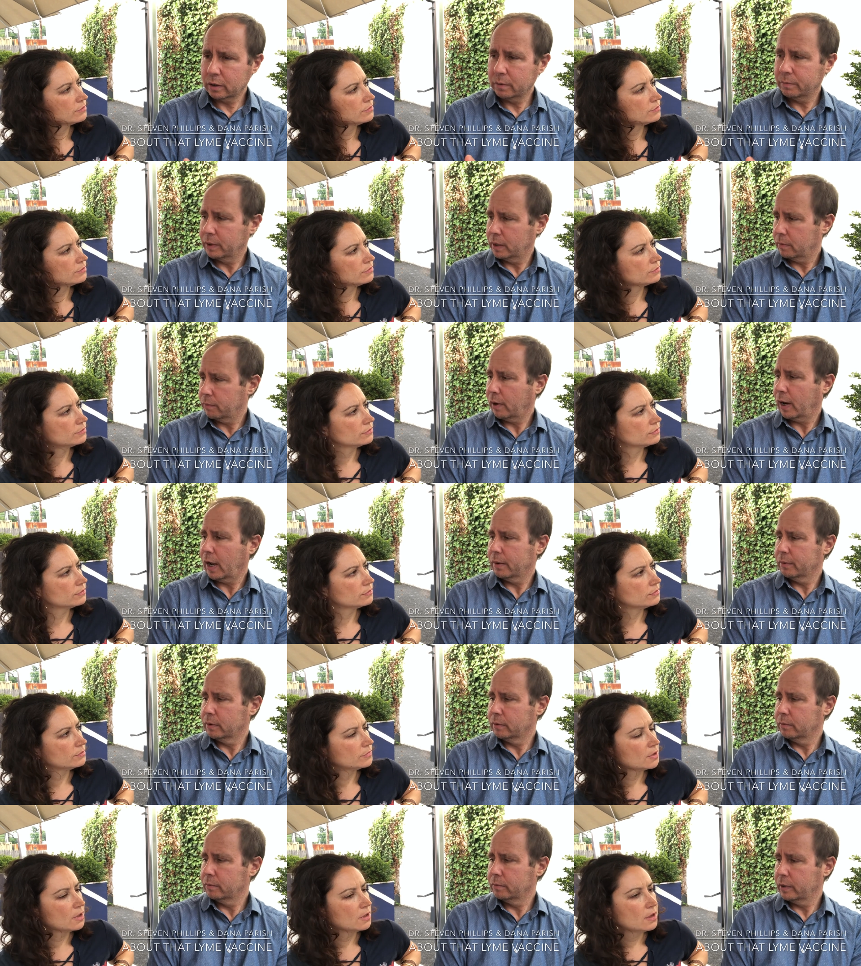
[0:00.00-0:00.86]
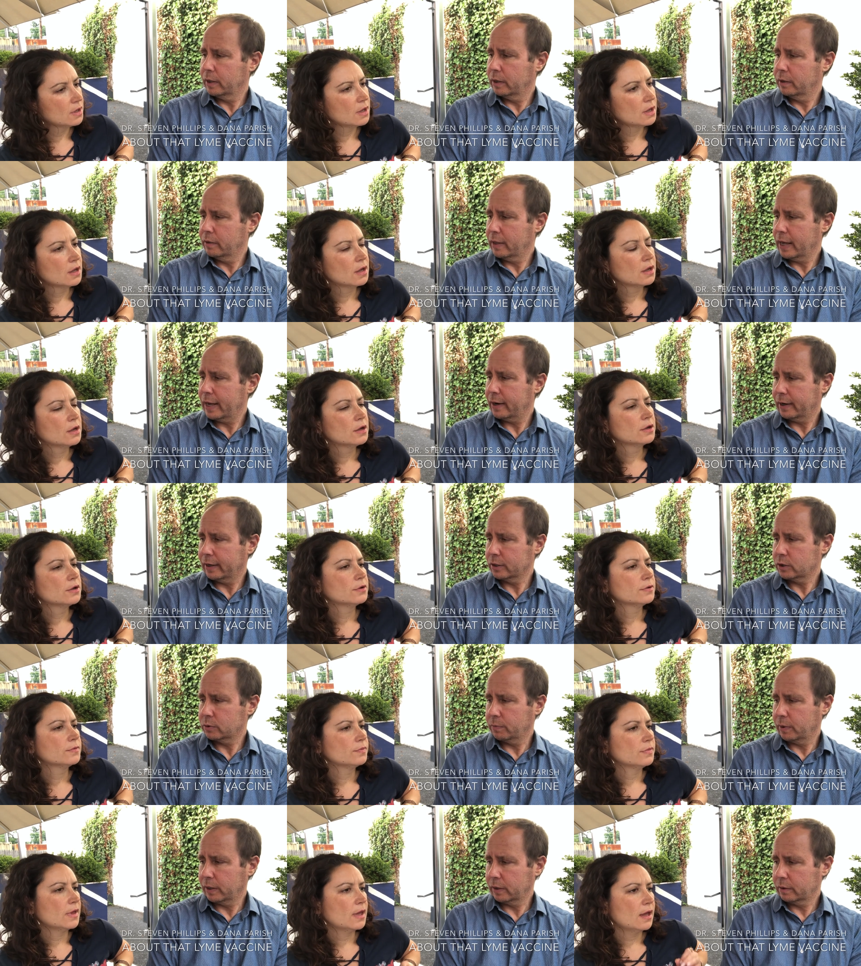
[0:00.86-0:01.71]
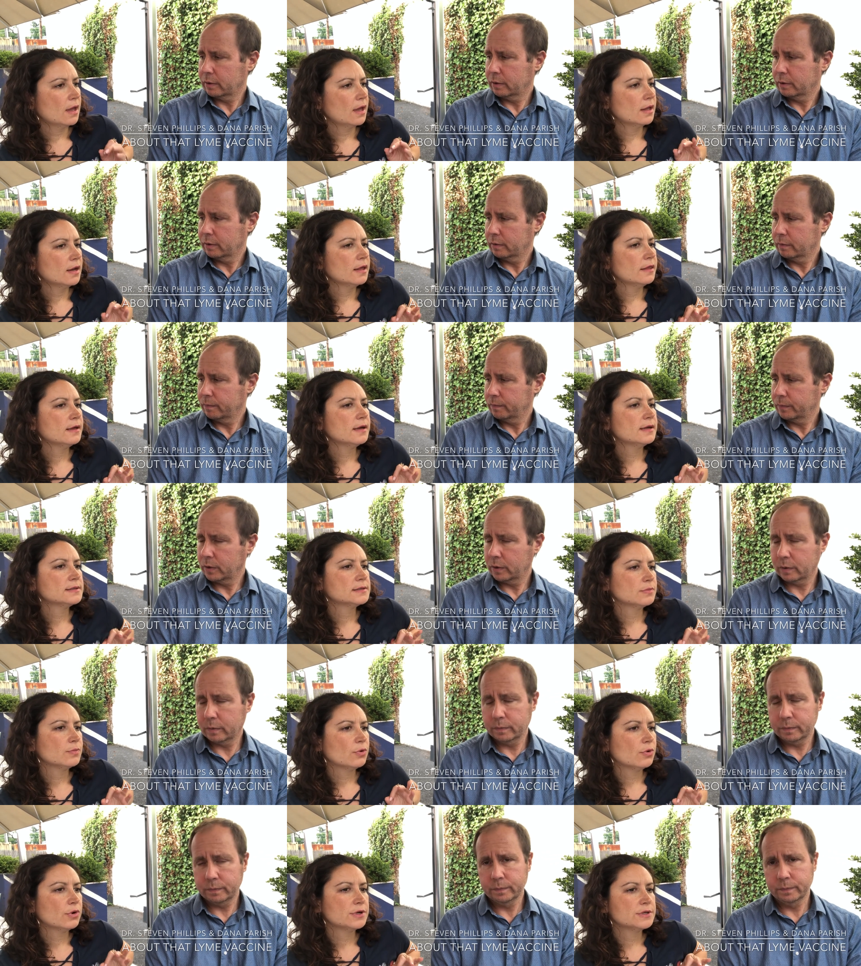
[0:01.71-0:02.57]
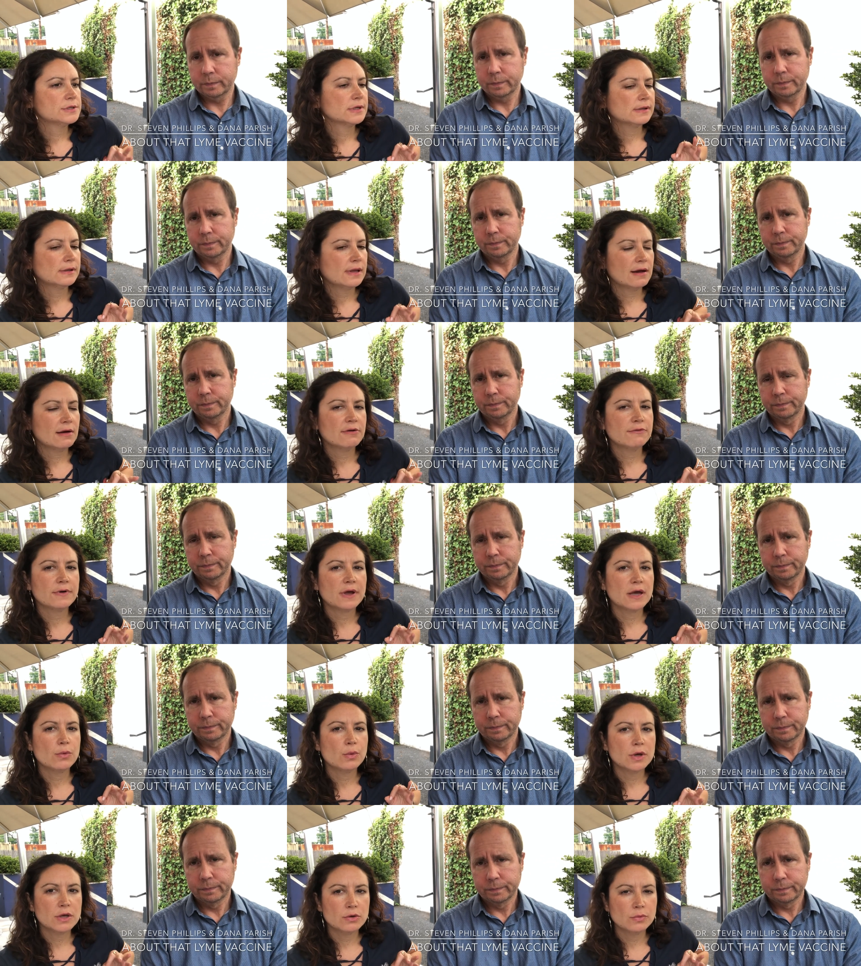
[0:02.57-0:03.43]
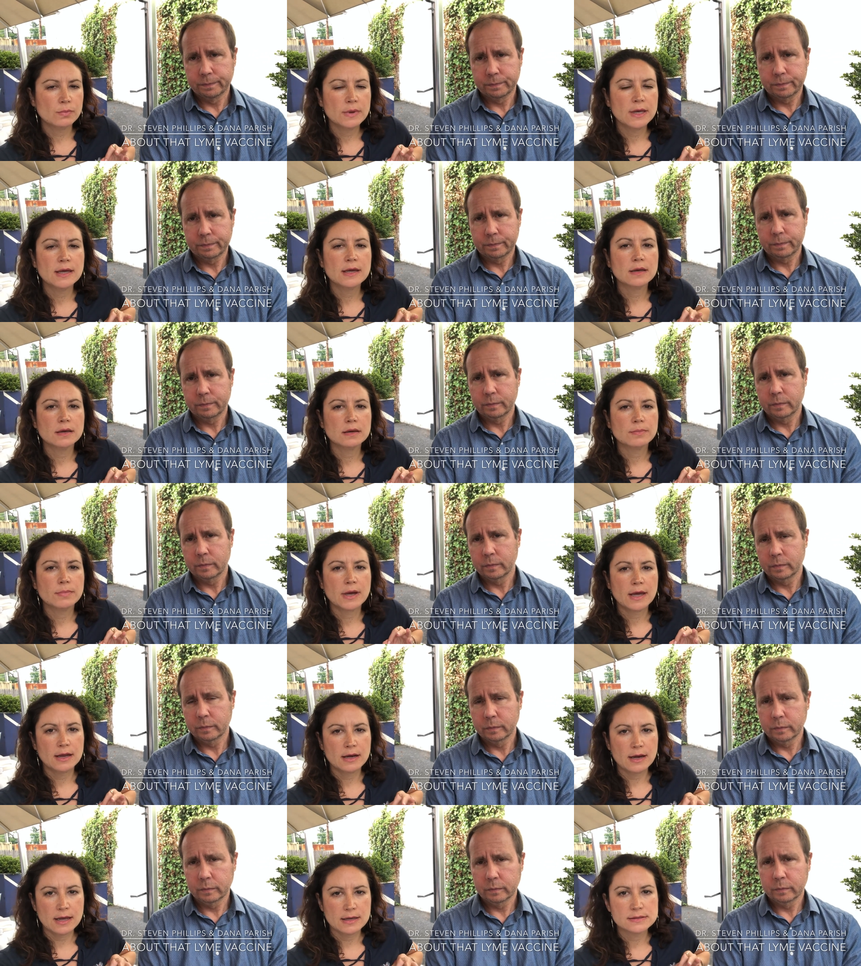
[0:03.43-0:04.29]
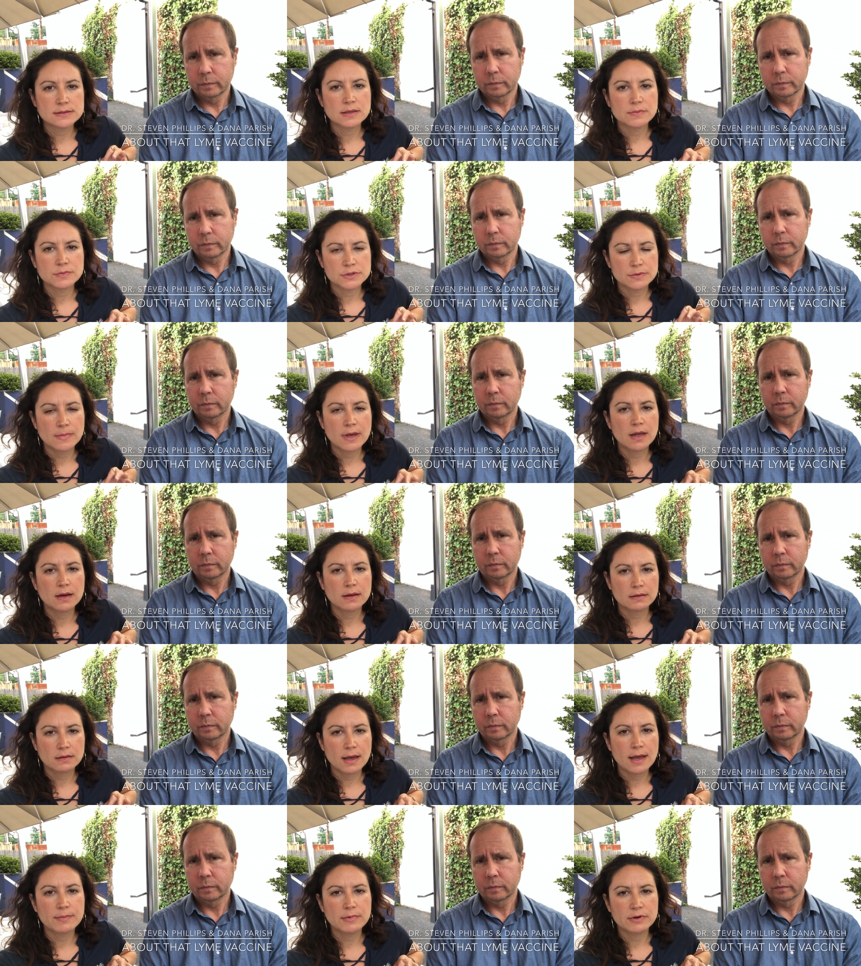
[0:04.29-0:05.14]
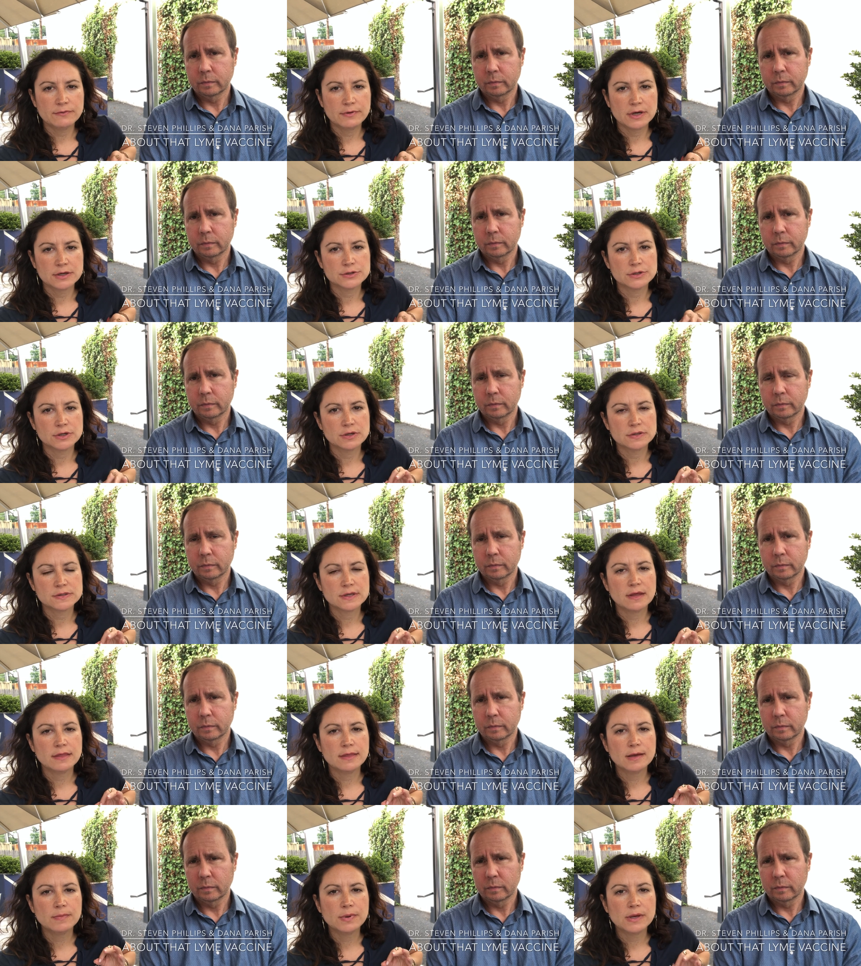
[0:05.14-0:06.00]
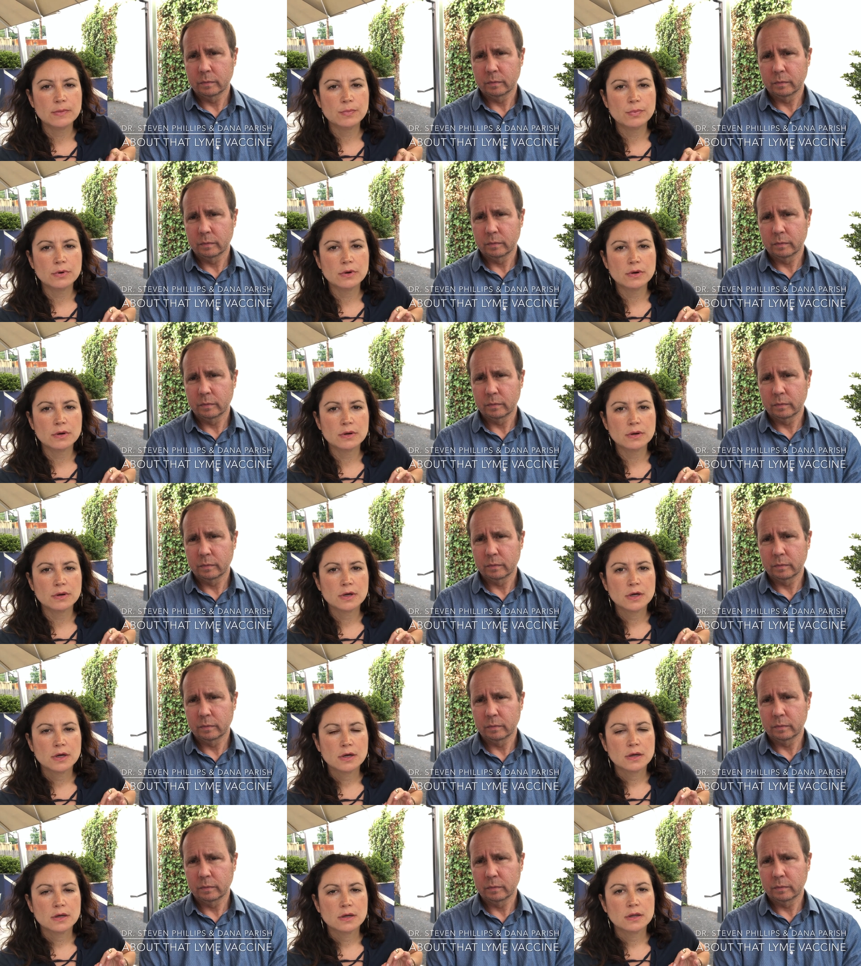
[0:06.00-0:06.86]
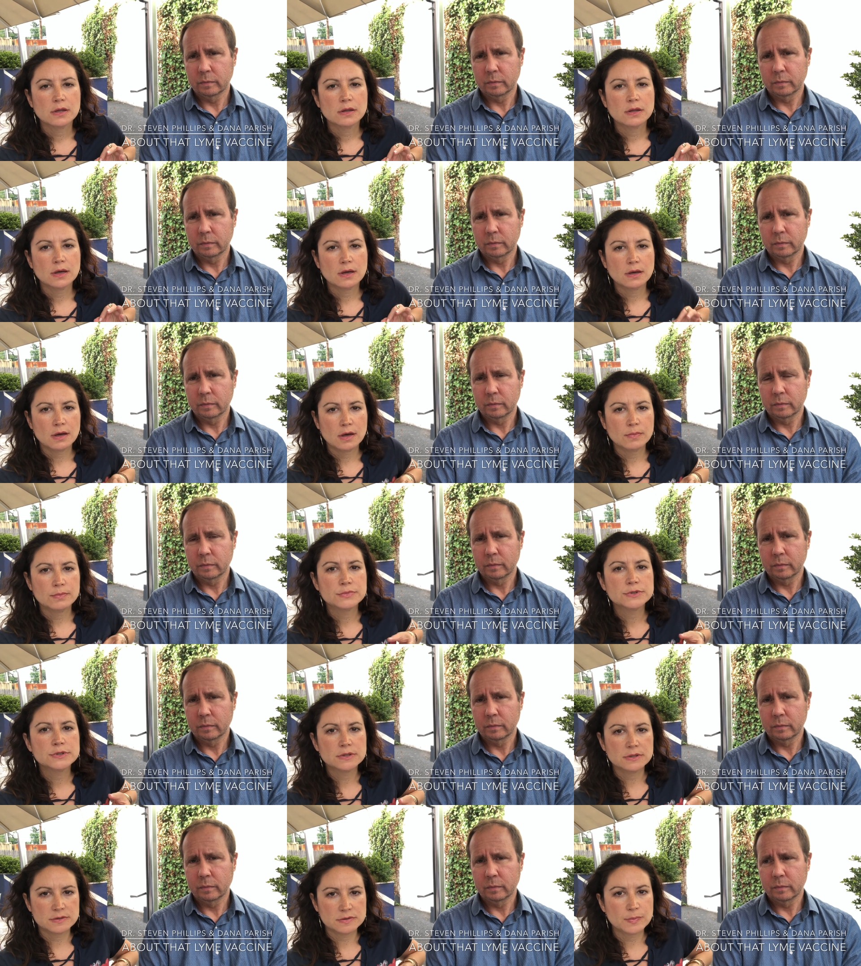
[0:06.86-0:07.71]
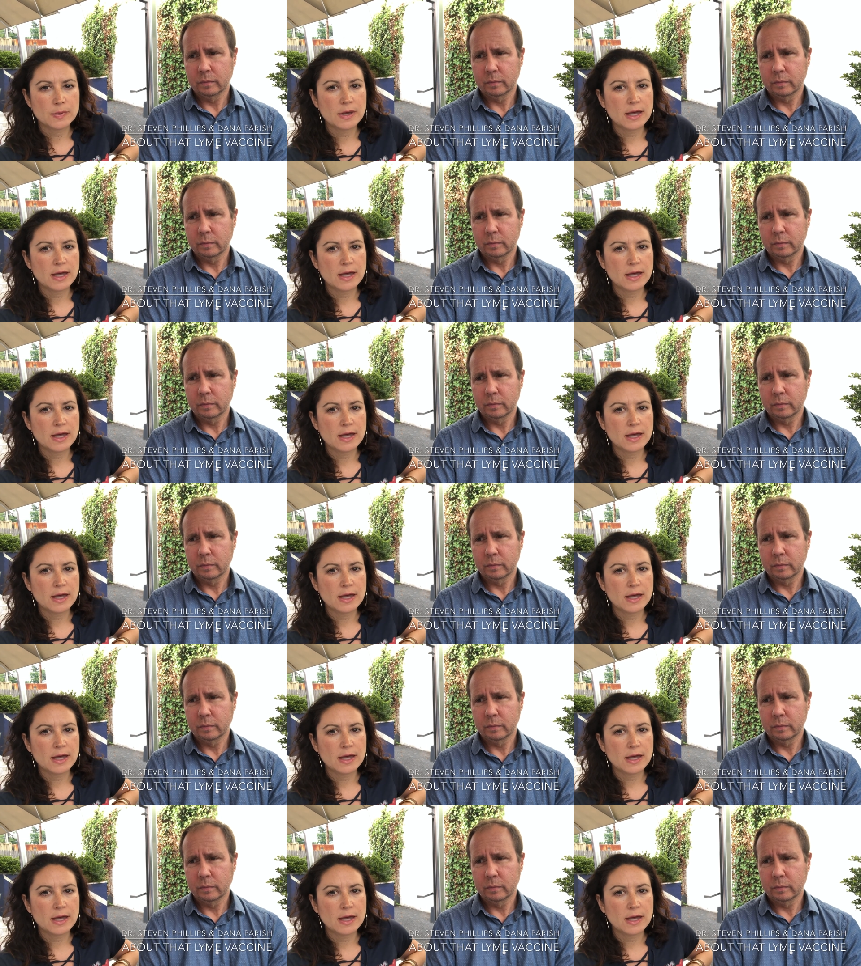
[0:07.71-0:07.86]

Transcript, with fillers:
Speaker 1: could be a problem in that aspect.
Speaker 2: And I think it's you know? important to clarify what you mean by an asymptomatic Lyme infection, because I think people that come to this